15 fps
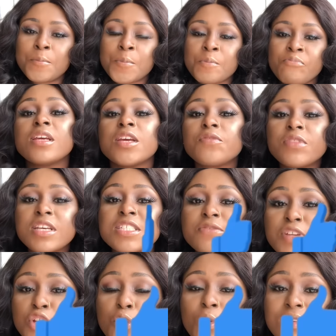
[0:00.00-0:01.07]
if this
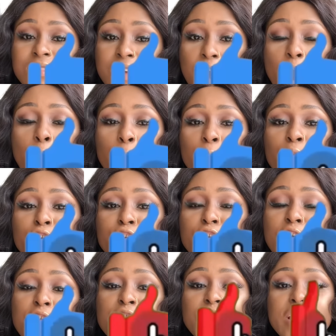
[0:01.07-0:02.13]
video was helpful, do
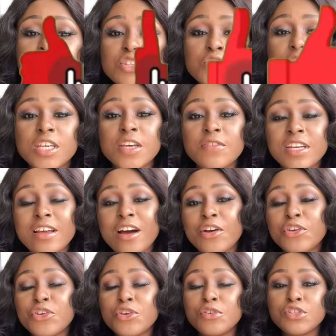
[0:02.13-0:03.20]
not forget to give it a
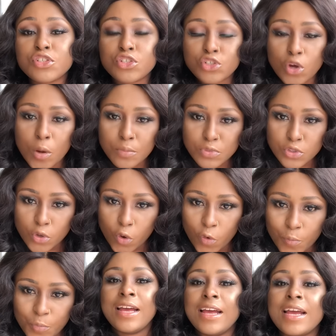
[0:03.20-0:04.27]
huge thumbs
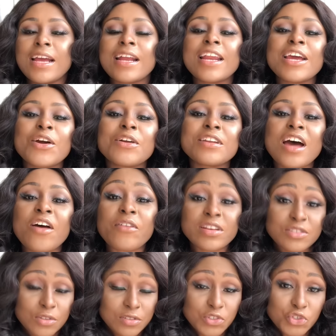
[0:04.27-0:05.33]
up. Click on that red
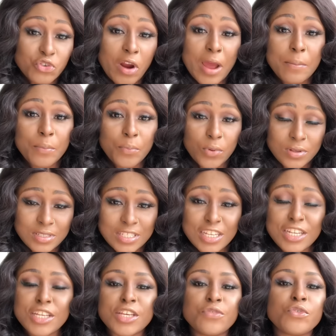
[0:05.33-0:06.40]
subscribe
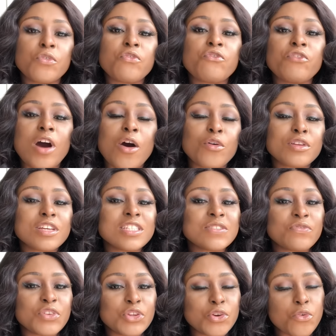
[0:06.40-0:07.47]
button if you found this
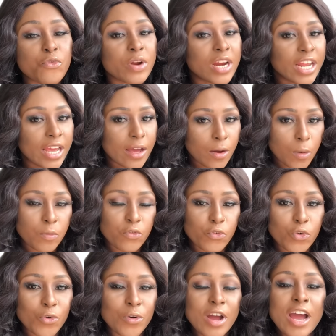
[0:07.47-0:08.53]
video really
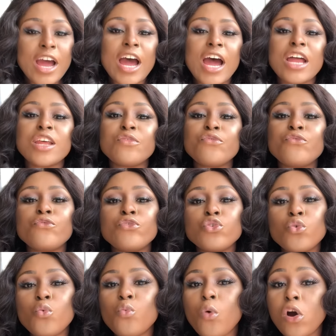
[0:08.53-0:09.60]
helpful, and if
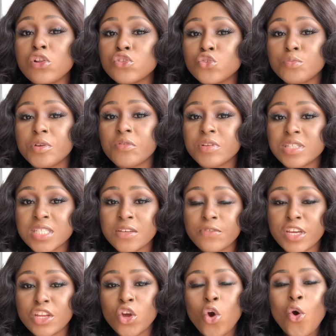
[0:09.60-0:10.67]
you want to be
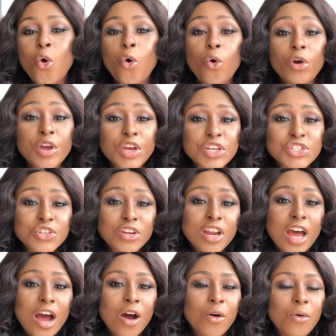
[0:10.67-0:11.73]
receiving
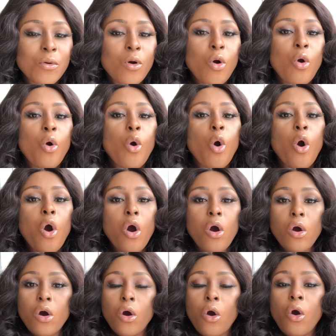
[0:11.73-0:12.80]
occasional
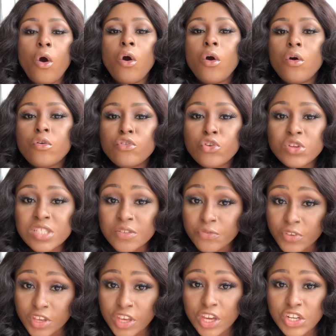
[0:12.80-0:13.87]
or
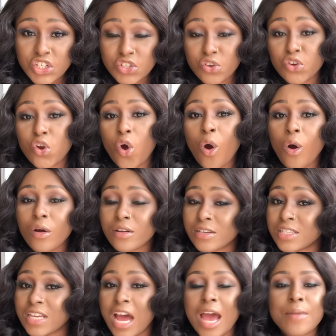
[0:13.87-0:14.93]
notification all the
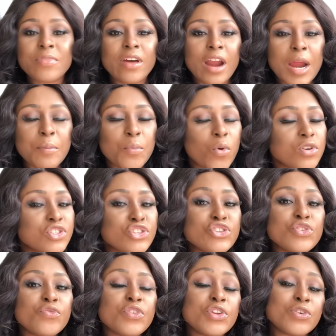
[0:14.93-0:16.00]
time that I post
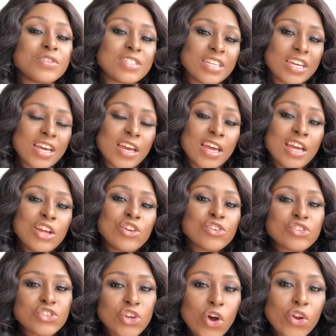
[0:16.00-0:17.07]
new videos here,
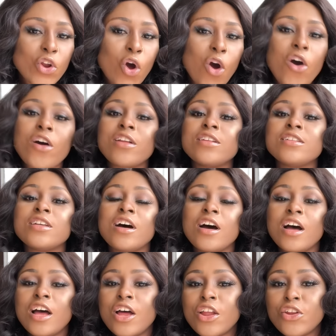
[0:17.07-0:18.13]
turn on the
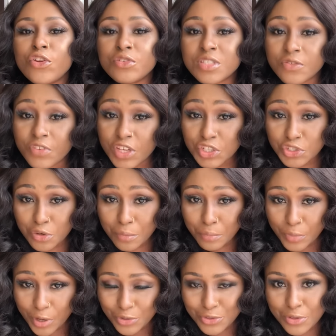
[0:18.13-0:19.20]
notification
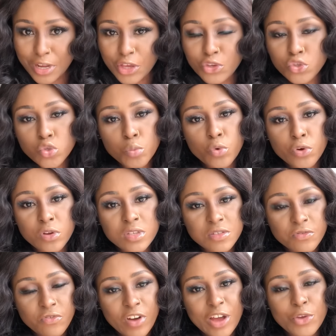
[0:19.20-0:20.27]
bell so that YouTube will
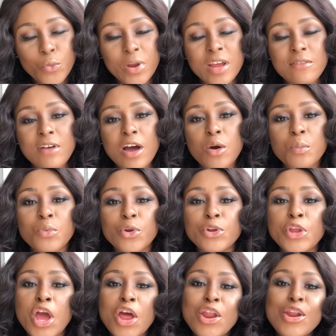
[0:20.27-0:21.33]
notify you whenever I upload
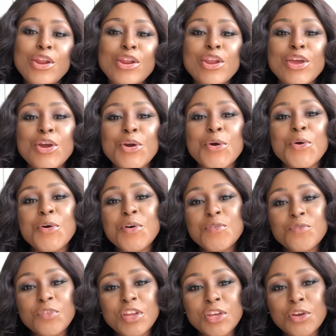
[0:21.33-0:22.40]
new
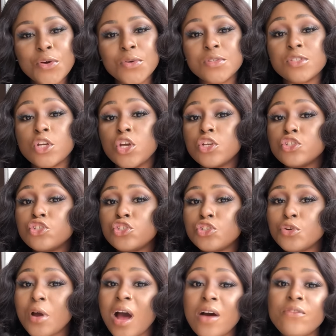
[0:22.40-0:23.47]
videos. Do
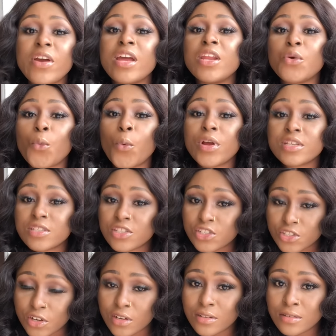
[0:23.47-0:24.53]
you have any
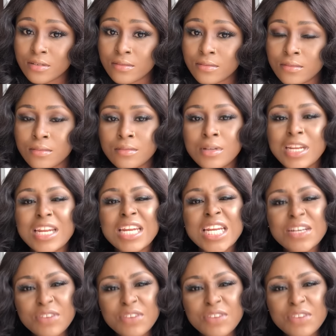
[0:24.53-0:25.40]
question? Leave a